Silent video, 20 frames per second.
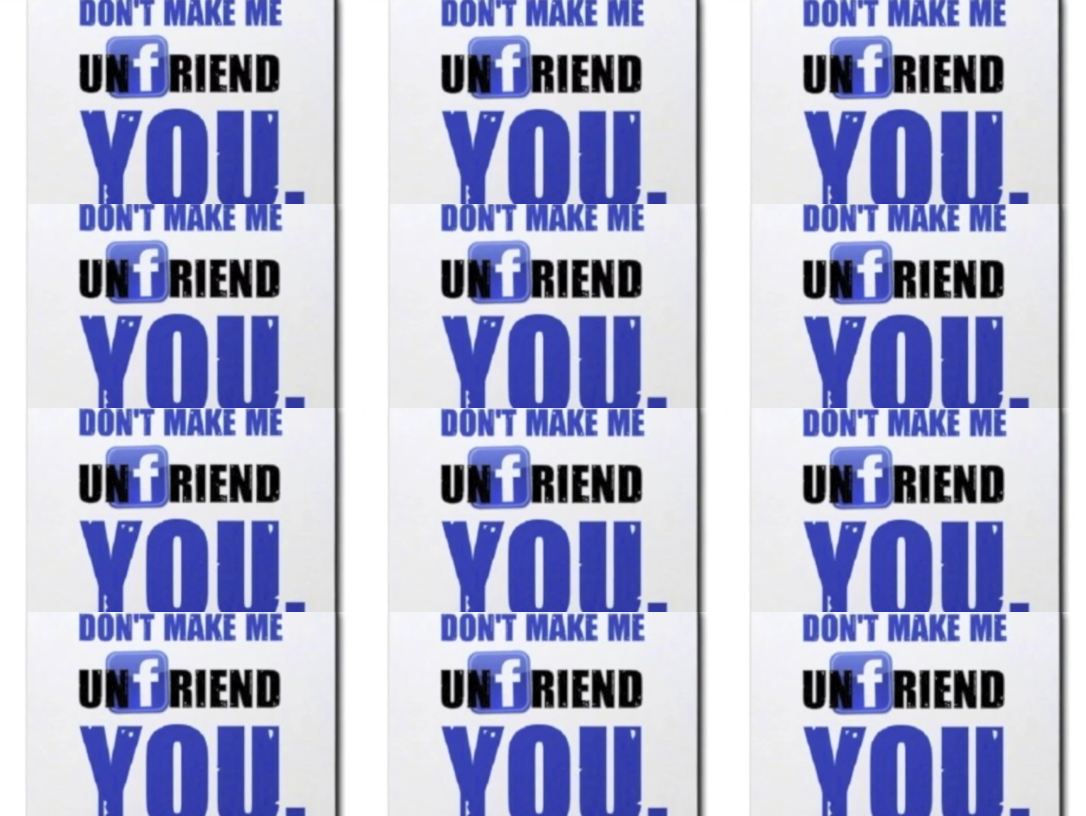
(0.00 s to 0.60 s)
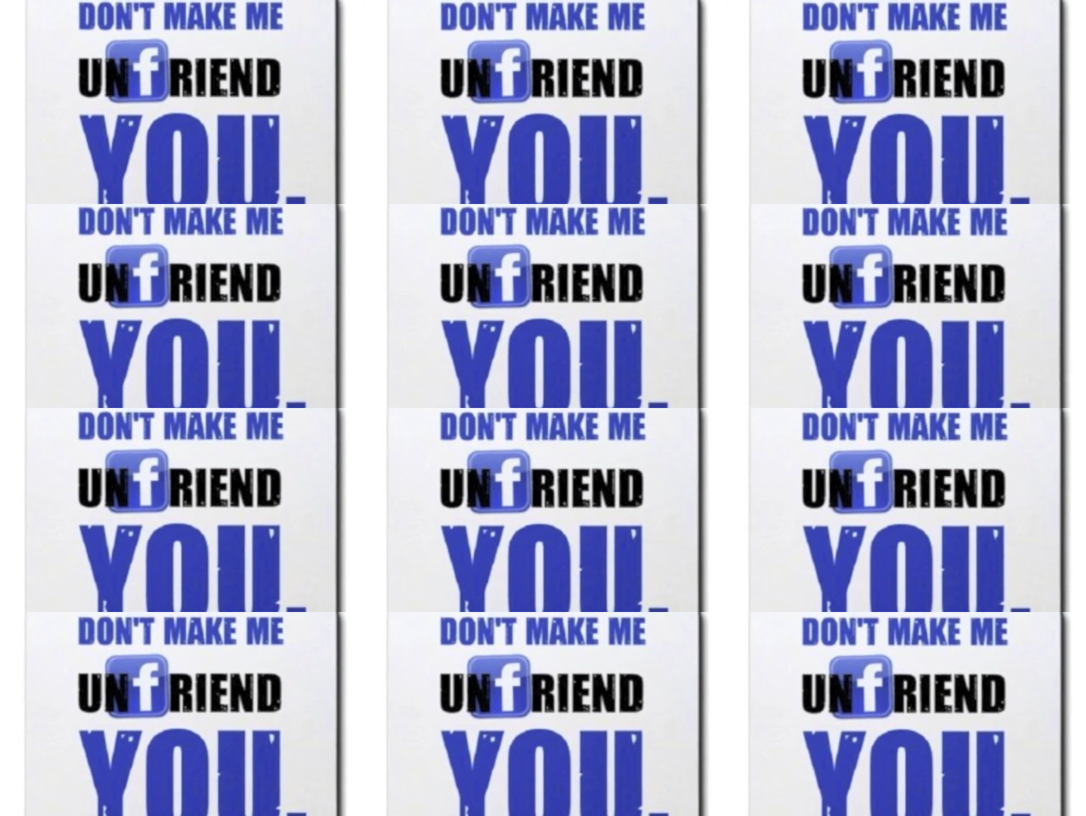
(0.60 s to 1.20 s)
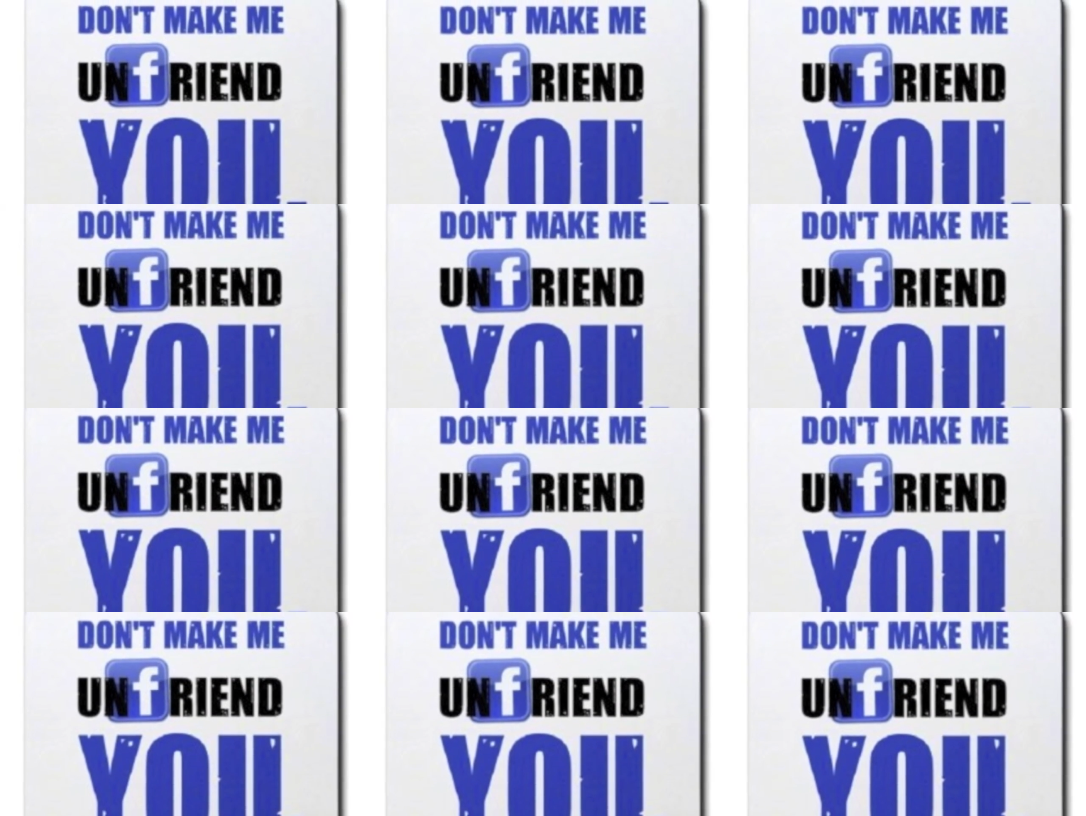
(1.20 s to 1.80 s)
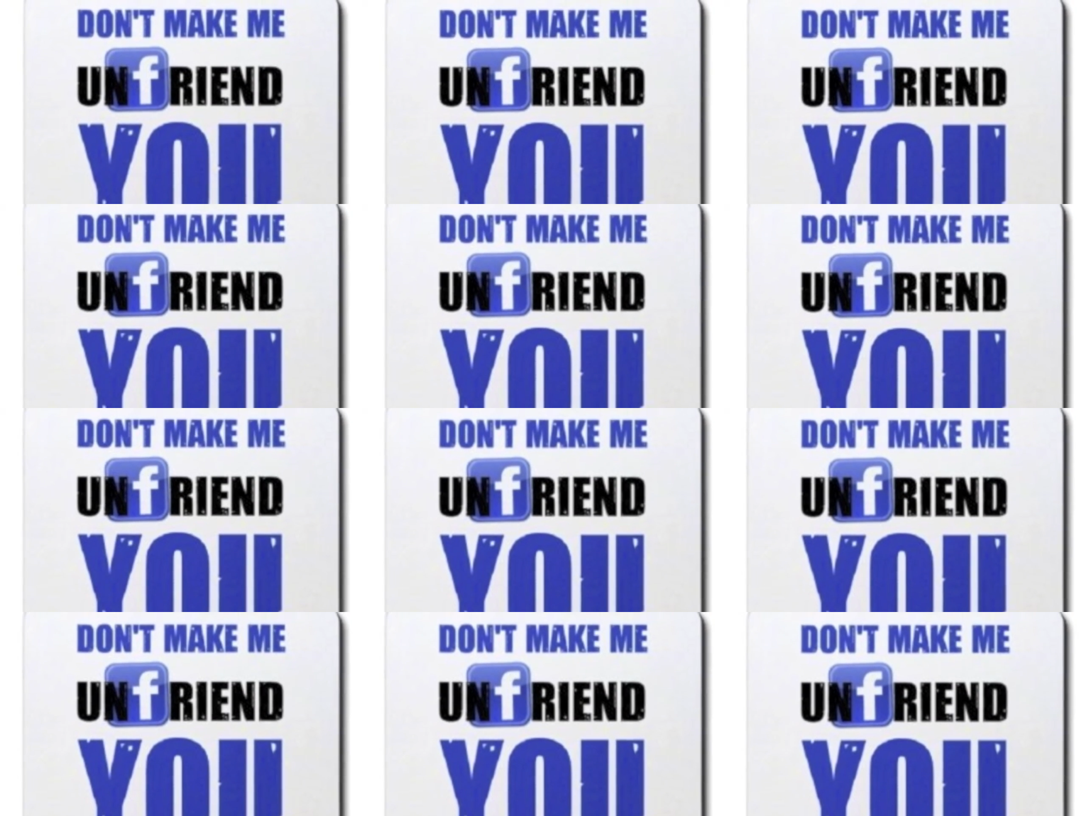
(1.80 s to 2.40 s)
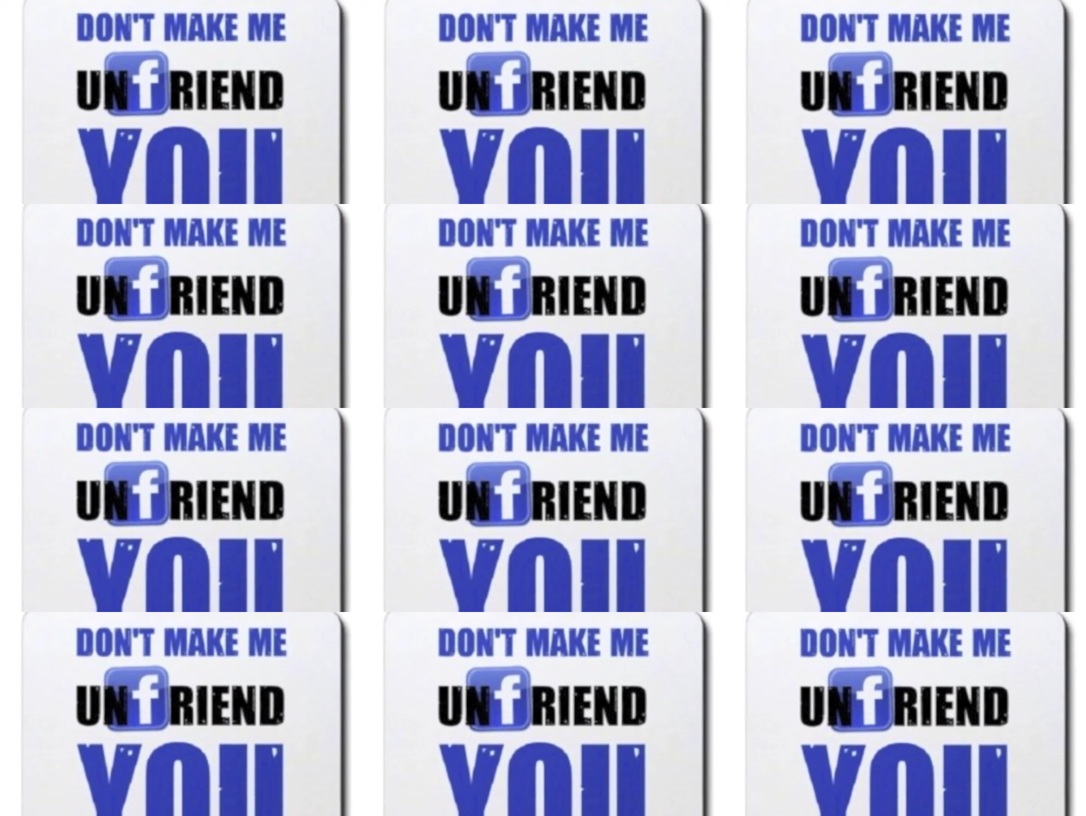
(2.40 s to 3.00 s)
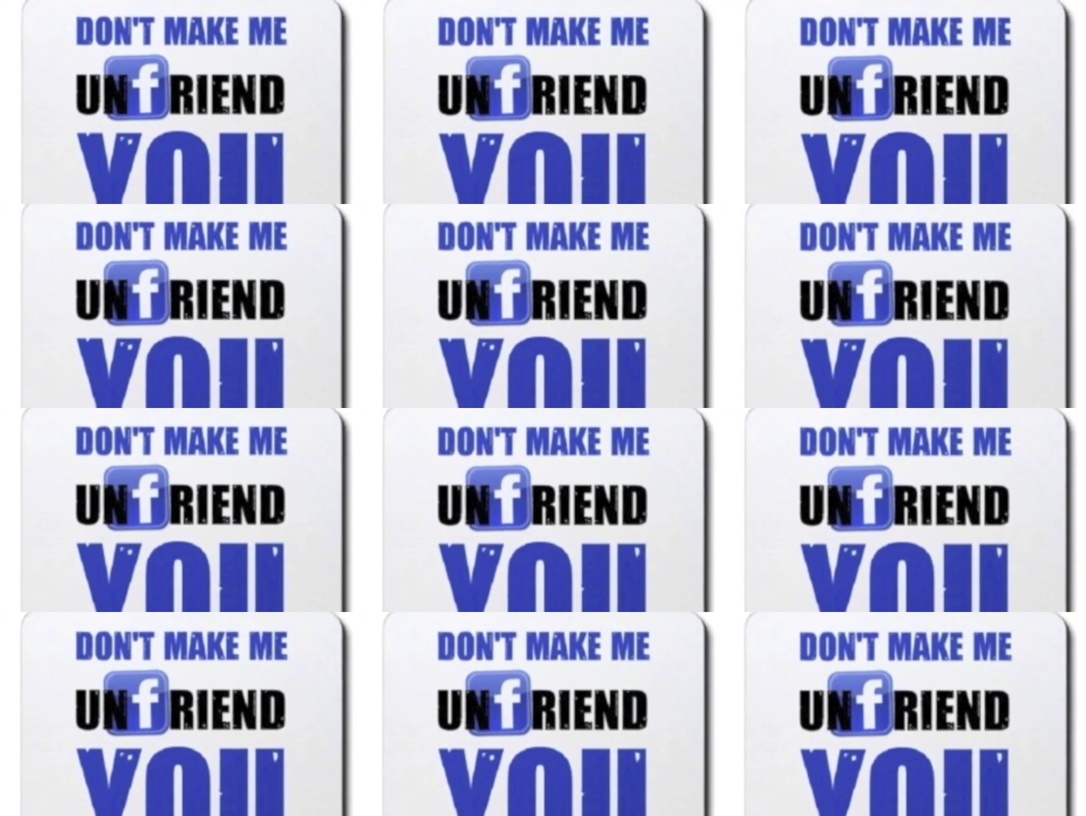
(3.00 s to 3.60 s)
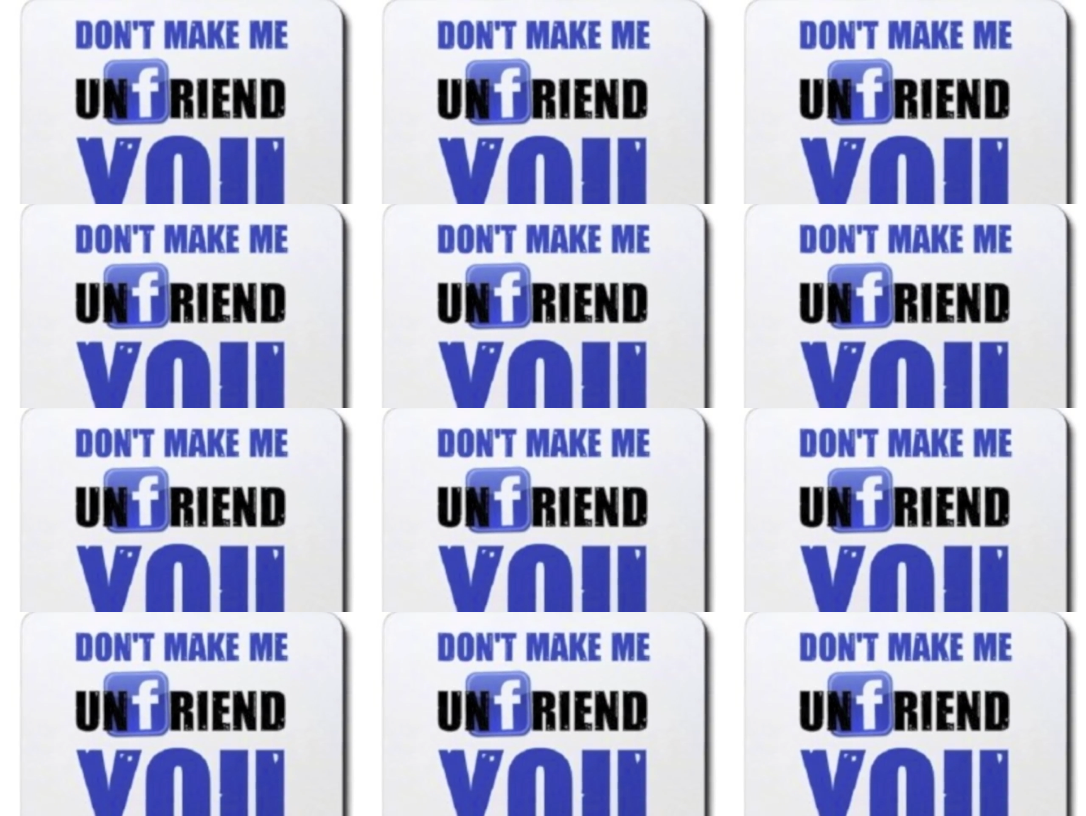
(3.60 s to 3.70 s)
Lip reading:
No face is visible, so there are no lips to read.